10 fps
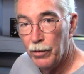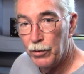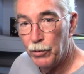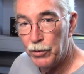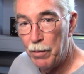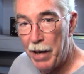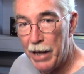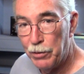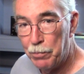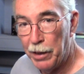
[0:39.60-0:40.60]
so some
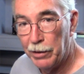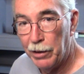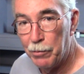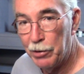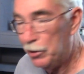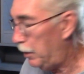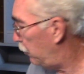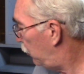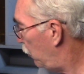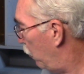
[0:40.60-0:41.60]
aspect of the machine
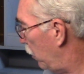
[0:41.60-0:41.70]
is still